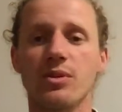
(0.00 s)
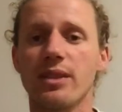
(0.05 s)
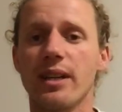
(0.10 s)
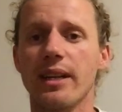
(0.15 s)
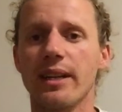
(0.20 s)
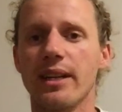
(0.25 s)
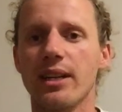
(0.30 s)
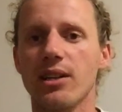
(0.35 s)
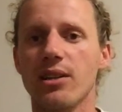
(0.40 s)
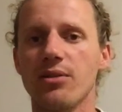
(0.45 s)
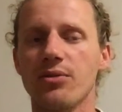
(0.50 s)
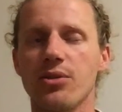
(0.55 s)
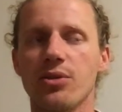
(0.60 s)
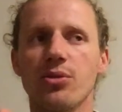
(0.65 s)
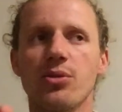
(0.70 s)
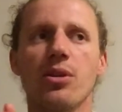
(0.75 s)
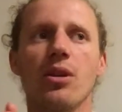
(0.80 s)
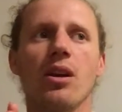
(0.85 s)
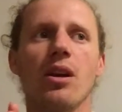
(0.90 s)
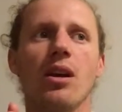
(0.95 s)
take care of
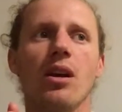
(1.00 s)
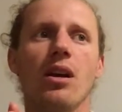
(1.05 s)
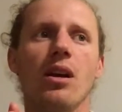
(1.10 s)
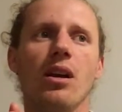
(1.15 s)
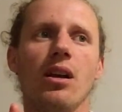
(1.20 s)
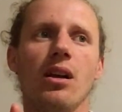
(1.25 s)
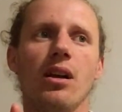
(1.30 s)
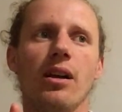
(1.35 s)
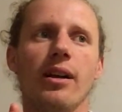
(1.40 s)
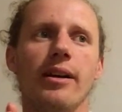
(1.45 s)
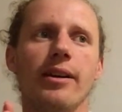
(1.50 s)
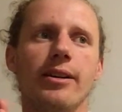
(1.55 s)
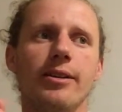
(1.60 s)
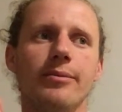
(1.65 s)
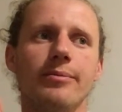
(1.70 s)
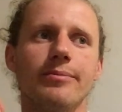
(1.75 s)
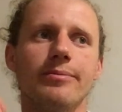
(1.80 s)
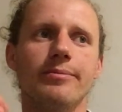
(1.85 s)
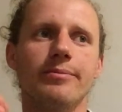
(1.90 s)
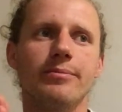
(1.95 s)
you.
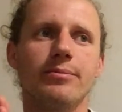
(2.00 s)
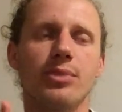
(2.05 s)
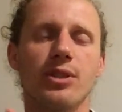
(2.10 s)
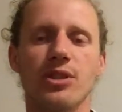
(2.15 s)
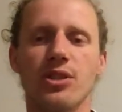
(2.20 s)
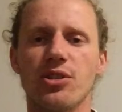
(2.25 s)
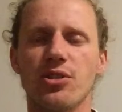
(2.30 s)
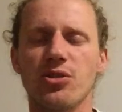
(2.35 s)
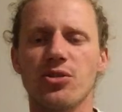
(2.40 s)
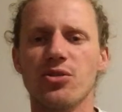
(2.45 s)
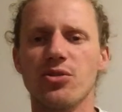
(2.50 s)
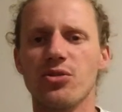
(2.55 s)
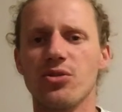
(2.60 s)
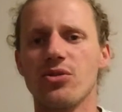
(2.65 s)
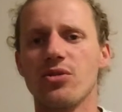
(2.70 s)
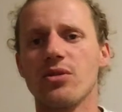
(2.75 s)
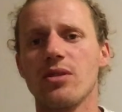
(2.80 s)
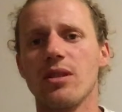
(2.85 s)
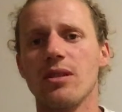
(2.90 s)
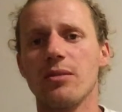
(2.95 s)
But
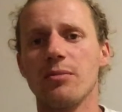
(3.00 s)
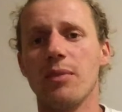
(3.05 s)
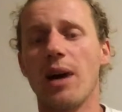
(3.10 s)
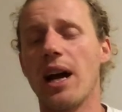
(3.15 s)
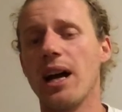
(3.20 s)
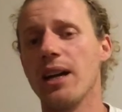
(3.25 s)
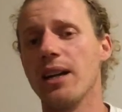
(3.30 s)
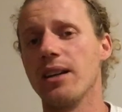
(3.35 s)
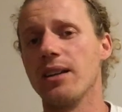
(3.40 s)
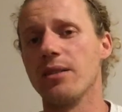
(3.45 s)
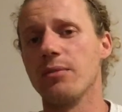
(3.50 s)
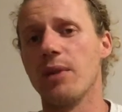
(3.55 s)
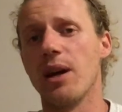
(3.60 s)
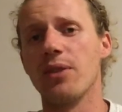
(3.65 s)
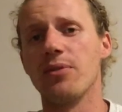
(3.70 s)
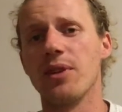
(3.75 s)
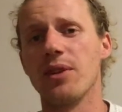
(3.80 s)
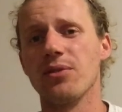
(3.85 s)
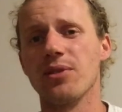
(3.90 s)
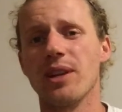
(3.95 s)
use
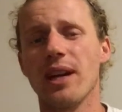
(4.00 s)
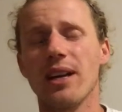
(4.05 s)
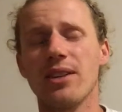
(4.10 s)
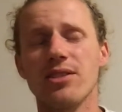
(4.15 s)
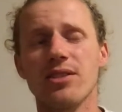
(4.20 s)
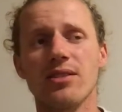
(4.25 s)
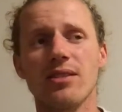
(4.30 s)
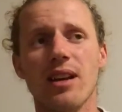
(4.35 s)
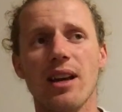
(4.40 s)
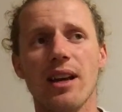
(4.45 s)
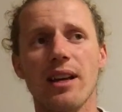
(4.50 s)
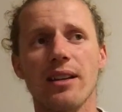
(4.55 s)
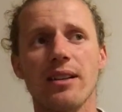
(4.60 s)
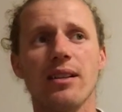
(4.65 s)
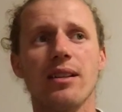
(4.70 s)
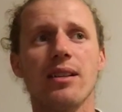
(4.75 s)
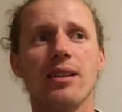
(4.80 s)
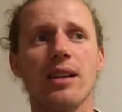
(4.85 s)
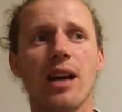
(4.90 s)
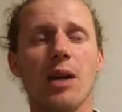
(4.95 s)
my favorite algicide.
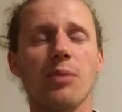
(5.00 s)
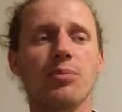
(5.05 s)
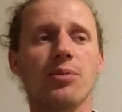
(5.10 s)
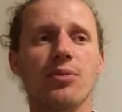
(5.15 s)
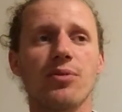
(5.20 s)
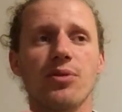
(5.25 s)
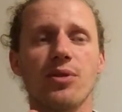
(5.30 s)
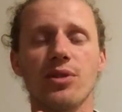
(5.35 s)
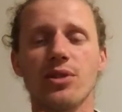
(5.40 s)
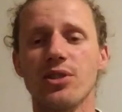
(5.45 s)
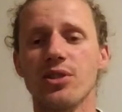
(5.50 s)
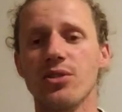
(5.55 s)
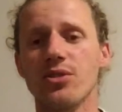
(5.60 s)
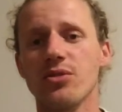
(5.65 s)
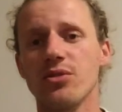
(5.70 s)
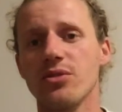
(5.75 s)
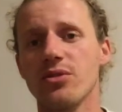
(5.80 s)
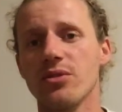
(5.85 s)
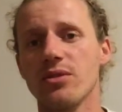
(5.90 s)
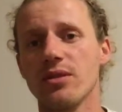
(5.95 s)
I prefer to
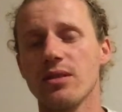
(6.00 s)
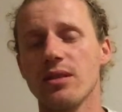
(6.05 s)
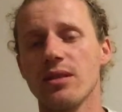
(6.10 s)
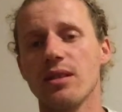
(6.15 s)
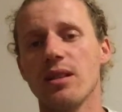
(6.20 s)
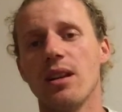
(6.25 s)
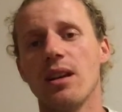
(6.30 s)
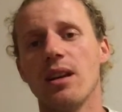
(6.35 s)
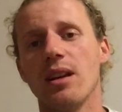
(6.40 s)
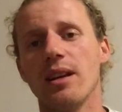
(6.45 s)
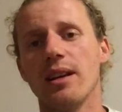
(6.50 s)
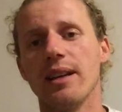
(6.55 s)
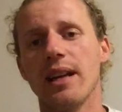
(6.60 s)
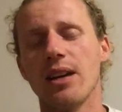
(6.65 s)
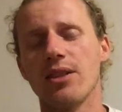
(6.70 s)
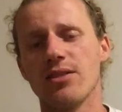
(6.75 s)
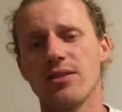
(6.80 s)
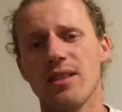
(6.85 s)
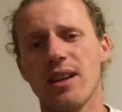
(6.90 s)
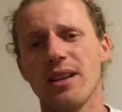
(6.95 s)
use an
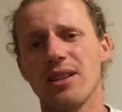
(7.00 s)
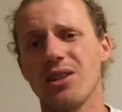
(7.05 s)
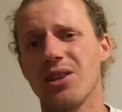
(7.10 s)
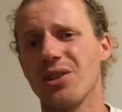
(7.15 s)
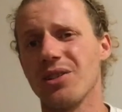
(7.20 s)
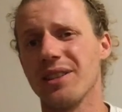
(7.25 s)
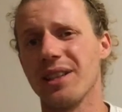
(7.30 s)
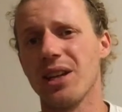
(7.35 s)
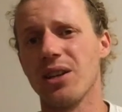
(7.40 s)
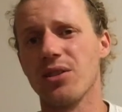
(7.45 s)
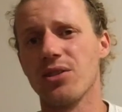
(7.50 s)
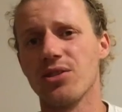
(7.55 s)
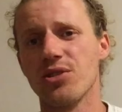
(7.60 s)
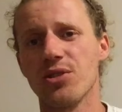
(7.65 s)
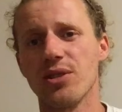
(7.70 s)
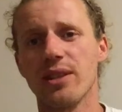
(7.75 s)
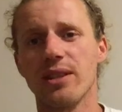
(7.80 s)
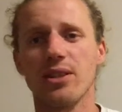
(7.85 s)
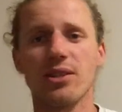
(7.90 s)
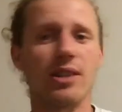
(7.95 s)
algicide called Yellow
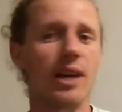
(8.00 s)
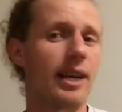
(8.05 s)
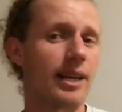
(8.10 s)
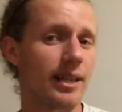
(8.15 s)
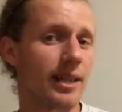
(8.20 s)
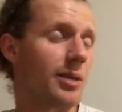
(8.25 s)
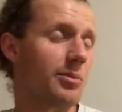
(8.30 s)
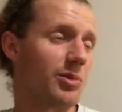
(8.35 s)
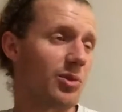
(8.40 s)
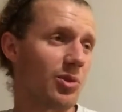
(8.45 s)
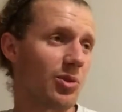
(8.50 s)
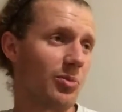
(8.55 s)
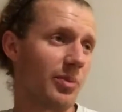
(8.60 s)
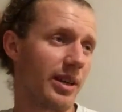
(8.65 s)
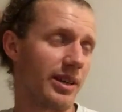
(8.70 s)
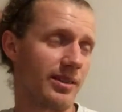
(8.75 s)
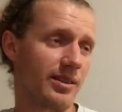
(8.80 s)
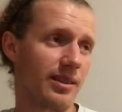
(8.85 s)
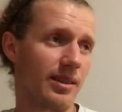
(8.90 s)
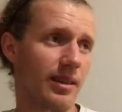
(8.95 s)
Treat. United Chemical
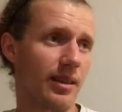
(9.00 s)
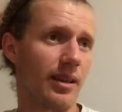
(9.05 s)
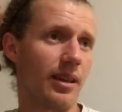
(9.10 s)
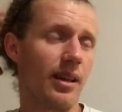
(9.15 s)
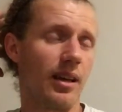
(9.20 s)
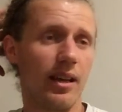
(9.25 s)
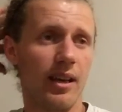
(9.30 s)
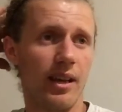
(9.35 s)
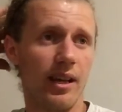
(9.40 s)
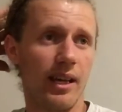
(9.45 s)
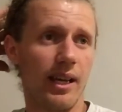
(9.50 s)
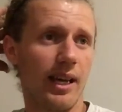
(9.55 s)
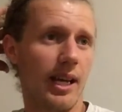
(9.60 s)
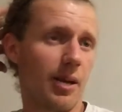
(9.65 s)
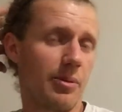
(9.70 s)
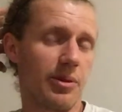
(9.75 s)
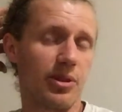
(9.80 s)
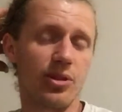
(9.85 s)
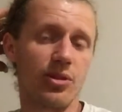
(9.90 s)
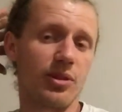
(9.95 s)
makes it.
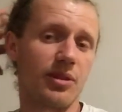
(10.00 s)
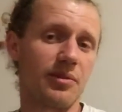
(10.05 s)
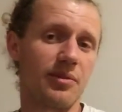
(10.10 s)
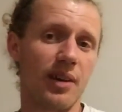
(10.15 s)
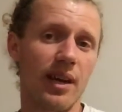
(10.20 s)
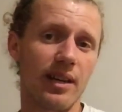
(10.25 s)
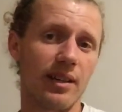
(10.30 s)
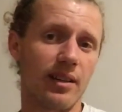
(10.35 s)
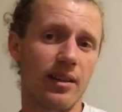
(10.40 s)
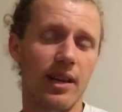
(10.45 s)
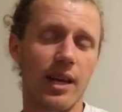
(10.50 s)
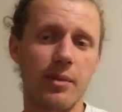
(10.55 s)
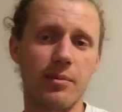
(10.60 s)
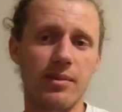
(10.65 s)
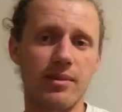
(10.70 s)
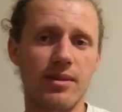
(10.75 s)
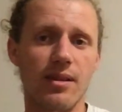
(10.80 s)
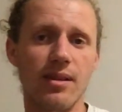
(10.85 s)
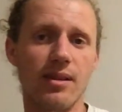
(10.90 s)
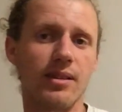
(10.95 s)
I mean, you can find it on
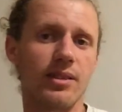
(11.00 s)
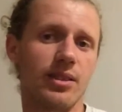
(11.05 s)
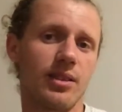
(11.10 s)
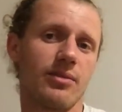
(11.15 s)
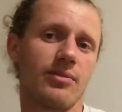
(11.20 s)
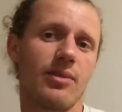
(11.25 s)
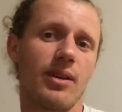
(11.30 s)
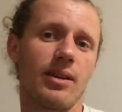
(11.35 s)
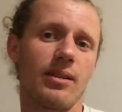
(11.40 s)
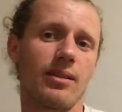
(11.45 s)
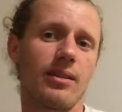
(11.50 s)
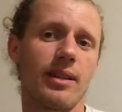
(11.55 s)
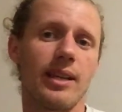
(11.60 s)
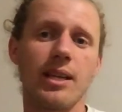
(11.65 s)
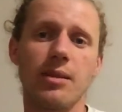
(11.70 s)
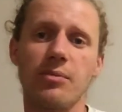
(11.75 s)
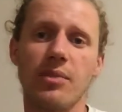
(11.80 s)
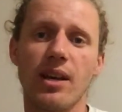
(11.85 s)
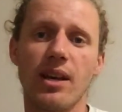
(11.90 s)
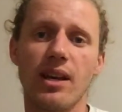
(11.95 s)
Amazon. You can find it on
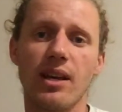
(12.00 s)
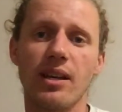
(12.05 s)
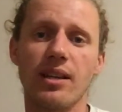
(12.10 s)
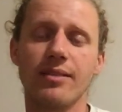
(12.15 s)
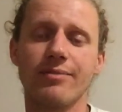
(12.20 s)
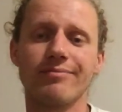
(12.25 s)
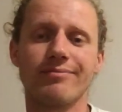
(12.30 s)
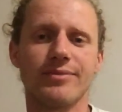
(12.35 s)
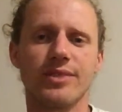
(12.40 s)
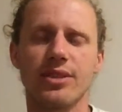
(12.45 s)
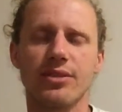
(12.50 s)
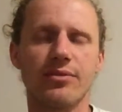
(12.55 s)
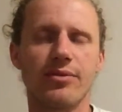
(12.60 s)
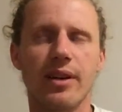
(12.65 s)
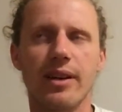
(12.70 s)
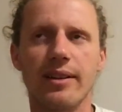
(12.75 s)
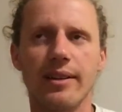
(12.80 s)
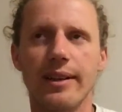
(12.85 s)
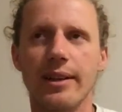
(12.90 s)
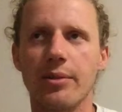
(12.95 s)
eBay. You can
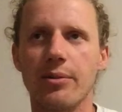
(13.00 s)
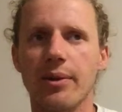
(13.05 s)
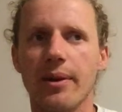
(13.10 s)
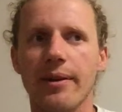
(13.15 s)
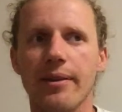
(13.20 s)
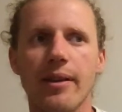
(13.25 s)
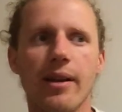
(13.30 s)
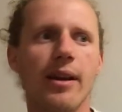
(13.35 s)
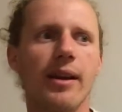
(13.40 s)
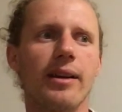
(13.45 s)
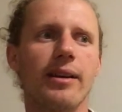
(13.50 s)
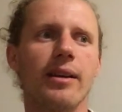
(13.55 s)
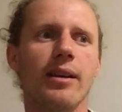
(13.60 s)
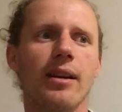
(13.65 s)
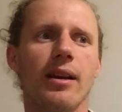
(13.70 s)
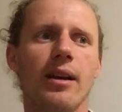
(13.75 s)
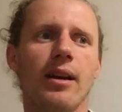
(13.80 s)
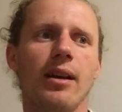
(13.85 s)
find it anywhere online.